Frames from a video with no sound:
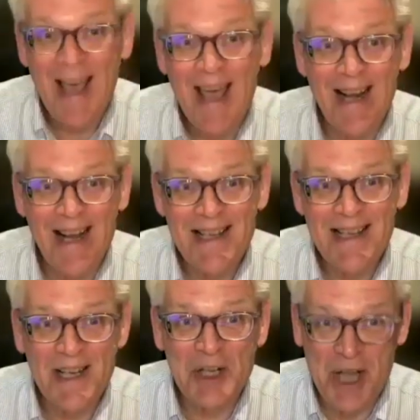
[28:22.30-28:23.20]
And I
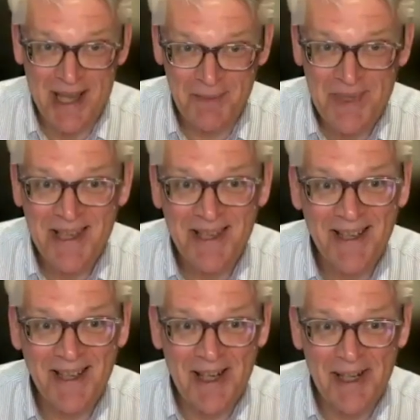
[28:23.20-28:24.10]
said, James,
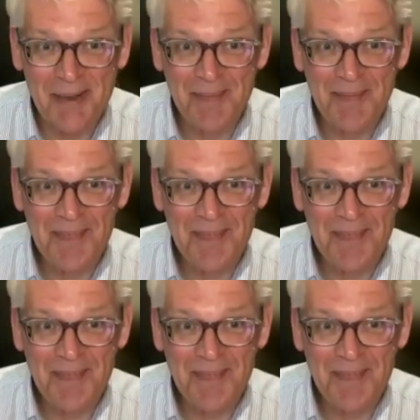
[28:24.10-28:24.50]
I